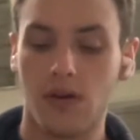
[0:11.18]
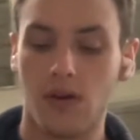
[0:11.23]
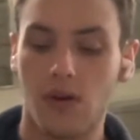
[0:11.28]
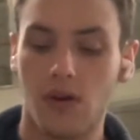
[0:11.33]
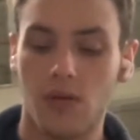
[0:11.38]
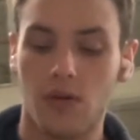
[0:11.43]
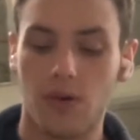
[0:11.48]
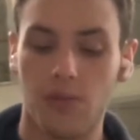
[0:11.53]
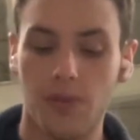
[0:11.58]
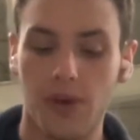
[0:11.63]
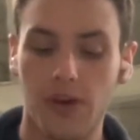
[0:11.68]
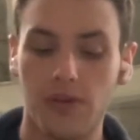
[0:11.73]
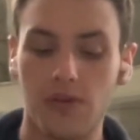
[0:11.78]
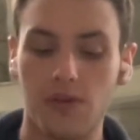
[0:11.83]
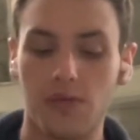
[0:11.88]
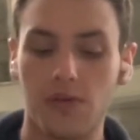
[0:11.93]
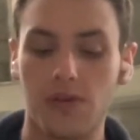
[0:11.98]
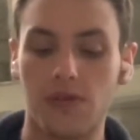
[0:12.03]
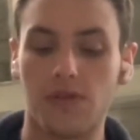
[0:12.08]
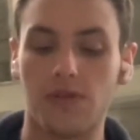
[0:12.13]
Well, based on
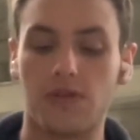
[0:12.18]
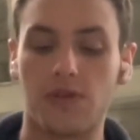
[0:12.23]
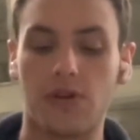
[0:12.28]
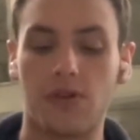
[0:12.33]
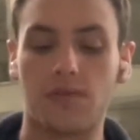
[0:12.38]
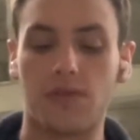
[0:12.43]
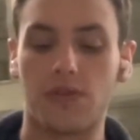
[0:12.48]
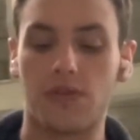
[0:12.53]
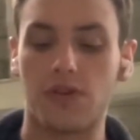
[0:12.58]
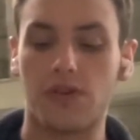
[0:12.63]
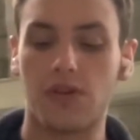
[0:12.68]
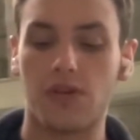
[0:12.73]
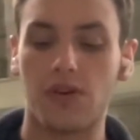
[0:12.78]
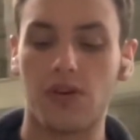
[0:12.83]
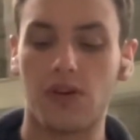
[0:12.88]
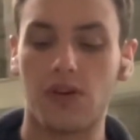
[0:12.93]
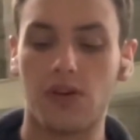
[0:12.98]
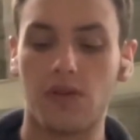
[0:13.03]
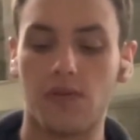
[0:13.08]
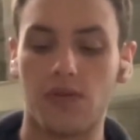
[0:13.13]
research done at Virginia Tech
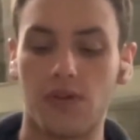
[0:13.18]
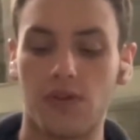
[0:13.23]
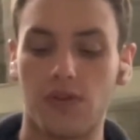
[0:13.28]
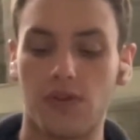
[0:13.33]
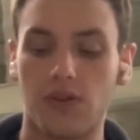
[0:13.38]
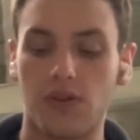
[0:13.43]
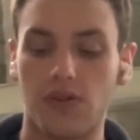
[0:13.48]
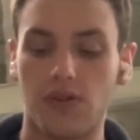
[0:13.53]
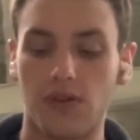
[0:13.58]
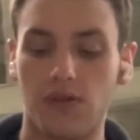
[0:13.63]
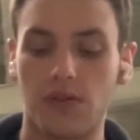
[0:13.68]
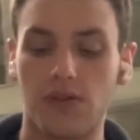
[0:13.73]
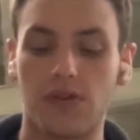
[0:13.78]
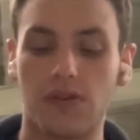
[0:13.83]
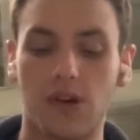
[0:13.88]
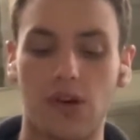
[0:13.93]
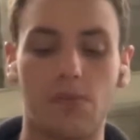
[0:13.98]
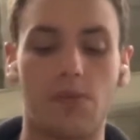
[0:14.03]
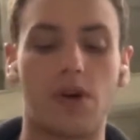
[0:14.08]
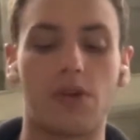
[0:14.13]
University, this is
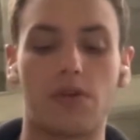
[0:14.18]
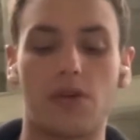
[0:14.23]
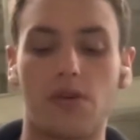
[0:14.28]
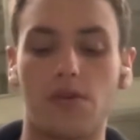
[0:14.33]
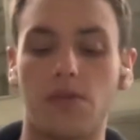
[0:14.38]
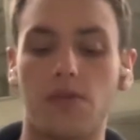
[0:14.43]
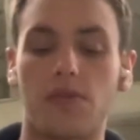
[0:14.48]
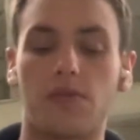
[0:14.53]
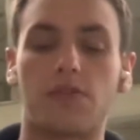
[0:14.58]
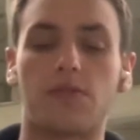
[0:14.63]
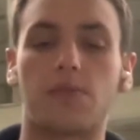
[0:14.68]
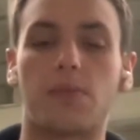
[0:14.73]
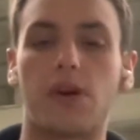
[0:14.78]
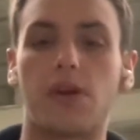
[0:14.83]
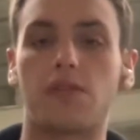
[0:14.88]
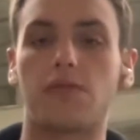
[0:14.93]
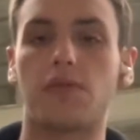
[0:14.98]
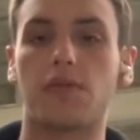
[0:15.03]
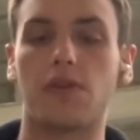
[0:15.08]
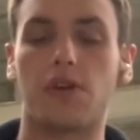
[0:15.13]
said by none other than
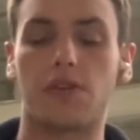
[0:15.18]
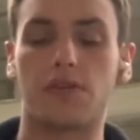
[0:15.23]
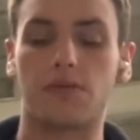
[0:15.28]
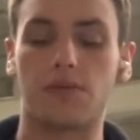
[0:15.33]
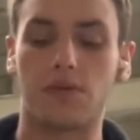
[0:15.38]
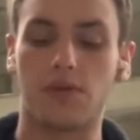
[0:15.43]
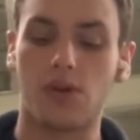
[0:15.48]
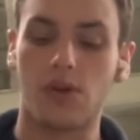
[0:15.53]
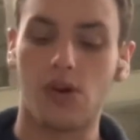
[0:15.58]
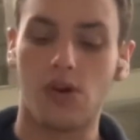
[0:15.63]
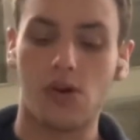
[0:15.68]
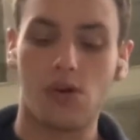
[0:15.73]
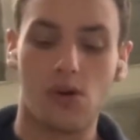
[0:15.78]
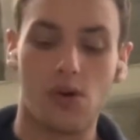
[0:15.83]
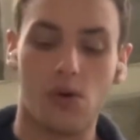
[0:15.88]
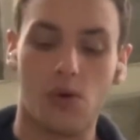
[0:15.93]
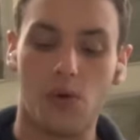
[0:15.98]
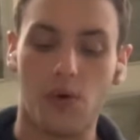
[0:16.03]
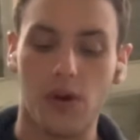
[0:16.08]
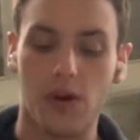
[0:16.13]
Spanish philosopher
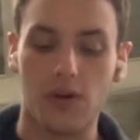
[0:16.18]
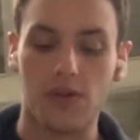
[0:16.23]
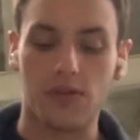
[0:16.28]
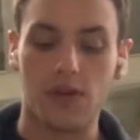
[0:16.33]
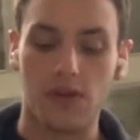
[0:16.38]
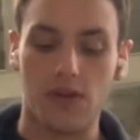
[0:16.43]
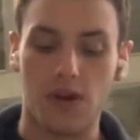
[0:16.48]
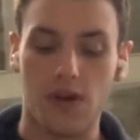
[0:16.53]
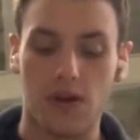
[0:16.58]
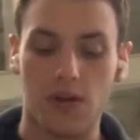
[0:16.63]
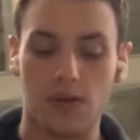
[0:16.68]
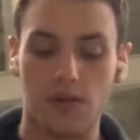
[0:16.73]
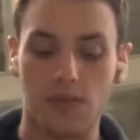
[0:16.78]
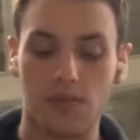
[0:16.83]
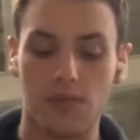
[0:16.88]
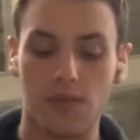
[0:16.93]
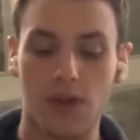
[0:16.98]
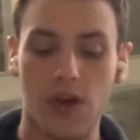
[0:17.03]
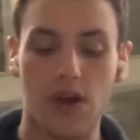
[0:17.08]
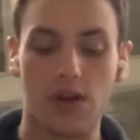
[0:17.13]
Jorge Santana,
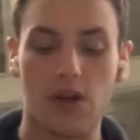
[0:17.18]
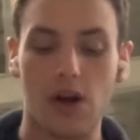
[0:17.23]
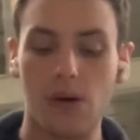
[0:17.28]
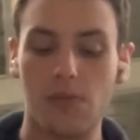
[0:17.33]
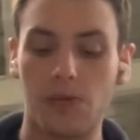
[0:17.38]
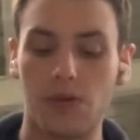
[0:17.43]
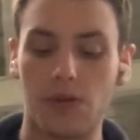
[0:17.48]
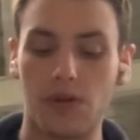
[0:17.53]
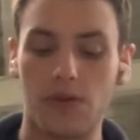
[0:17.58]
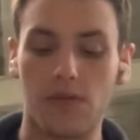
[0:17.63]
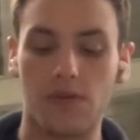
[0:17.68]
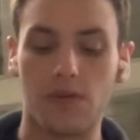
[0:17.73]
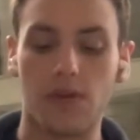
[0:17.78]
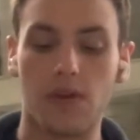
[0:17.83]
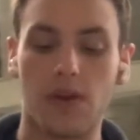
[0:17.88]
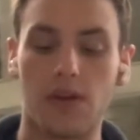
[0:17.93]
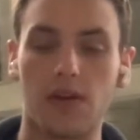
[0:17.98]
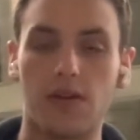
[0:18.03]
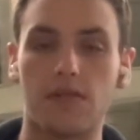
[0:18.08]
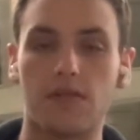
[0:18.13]
and I believe
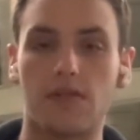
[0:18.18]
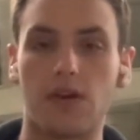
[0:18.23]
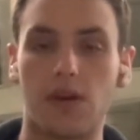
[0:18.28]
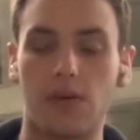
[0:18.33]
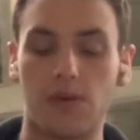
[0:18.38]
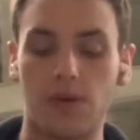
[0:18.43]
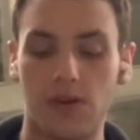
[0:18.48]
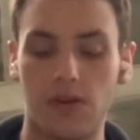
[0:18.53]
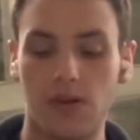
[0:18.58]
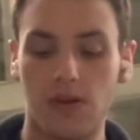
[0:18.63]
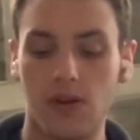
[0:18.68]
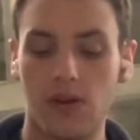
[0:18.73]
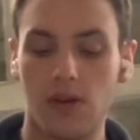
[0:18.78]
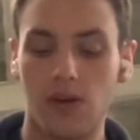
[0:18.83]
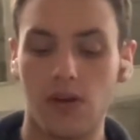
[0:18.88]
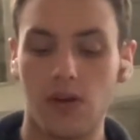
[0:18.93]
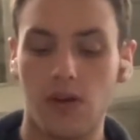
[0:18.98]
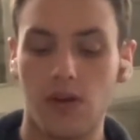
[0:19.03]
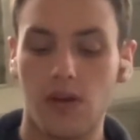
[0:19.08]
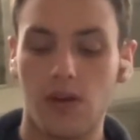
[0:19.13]
that his statement
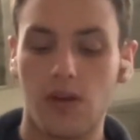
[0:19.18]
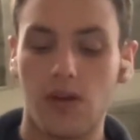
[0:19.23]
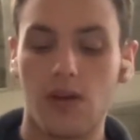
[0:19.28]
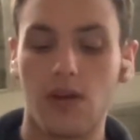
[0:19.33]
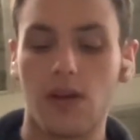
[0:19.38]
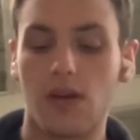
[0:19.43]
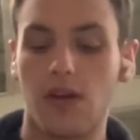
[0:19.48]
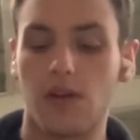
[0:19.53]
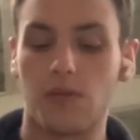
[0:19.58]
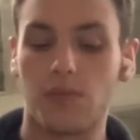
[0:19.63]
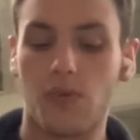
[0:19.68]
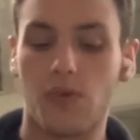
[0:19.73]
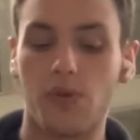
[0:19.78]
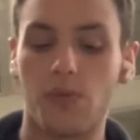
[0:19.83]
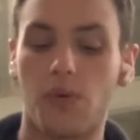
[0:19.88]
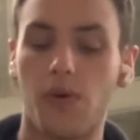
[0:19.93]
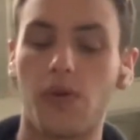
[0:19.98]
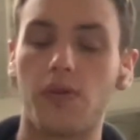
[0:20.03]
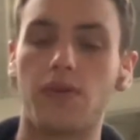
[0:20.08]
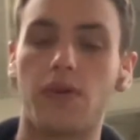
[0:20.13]
is more
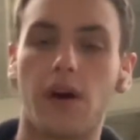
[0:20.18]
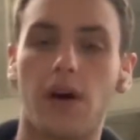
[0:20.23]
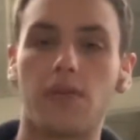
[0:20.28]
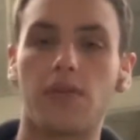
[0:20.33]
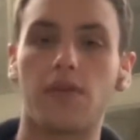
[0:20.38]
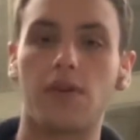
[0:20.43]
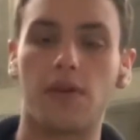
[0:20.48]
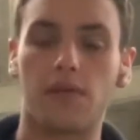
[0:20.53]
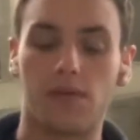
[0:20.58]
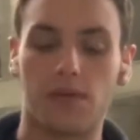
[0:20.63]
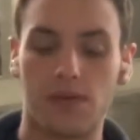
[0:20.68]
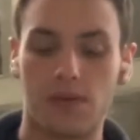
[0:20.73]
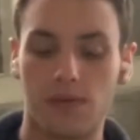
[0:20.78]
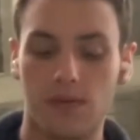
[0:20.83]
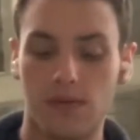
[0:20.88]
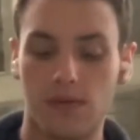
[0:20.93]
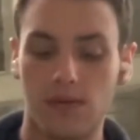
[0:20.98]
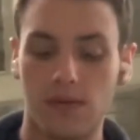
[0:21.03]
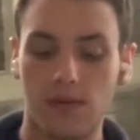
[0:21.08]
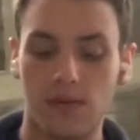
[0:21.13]
important now than ever,
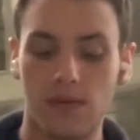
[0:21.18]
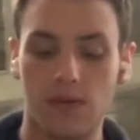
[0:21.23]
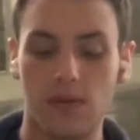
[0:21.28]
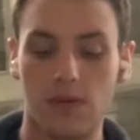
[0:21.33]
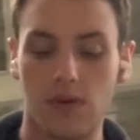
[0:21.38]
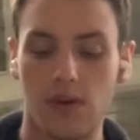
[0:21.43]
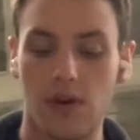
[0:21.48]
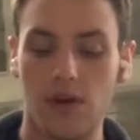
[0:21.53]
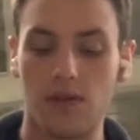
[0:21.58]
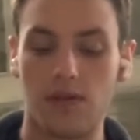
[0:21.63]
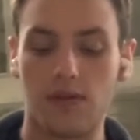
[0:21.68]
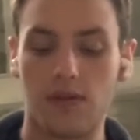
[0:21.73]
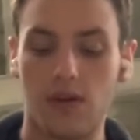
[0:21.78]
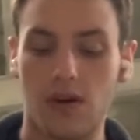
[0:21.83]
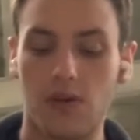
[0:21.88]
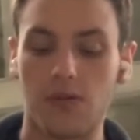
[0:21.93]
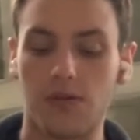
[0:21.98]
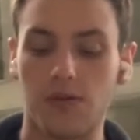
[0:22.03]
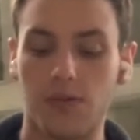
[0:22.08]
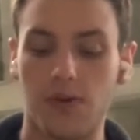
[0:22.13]
in these
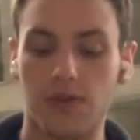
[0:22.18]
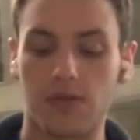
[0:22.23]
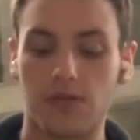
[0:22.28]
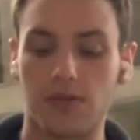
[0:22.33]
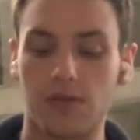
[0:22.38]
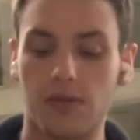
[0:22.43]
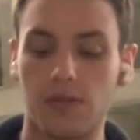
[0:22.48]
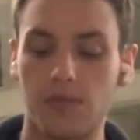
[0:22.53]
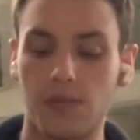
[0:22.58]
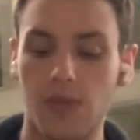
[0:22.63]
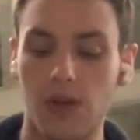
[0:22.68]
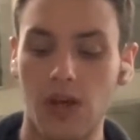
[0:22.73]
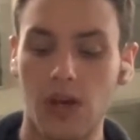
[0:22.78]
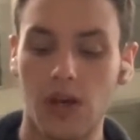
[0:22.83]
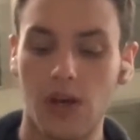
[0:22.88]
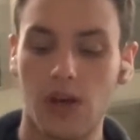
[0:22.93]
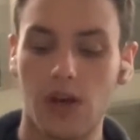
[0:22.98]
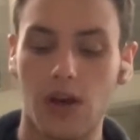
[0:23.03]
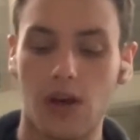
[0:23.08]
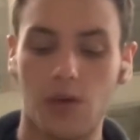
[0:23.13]
times especially,
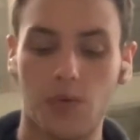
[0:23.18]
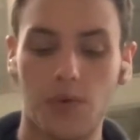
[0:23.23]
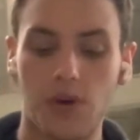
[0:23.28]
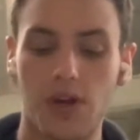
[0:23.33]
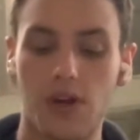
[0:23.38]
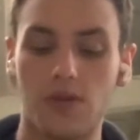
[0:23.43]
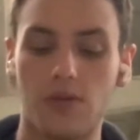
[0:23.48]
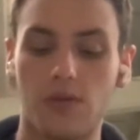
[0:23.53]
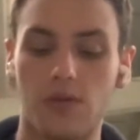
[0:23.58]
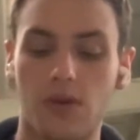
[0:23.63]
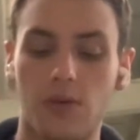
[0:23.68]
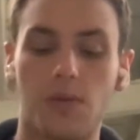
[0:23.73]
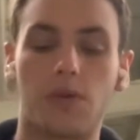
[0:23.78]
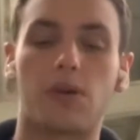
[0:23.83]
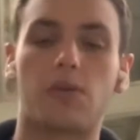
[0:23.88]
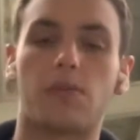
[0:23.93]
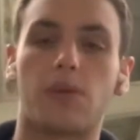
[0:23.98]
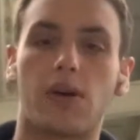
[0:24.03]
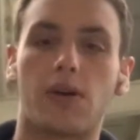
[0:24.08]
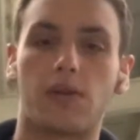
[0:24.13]
and we can do something
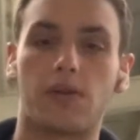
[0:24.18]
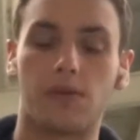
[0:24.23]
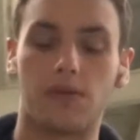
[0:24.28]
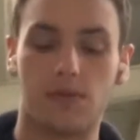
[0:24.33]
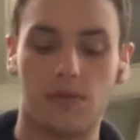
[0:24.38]
about it.